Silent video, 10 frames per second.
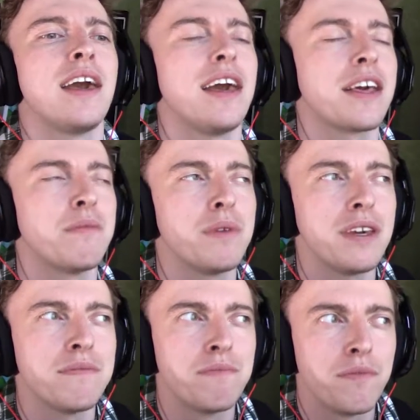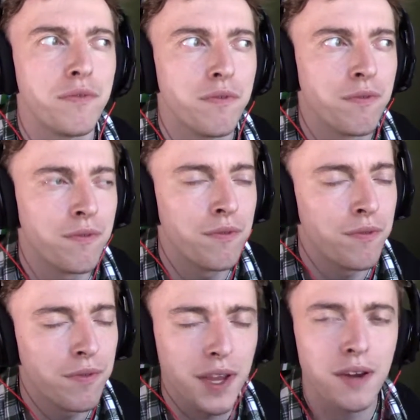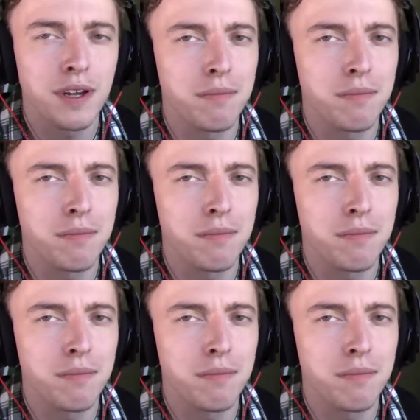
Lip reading: It can be very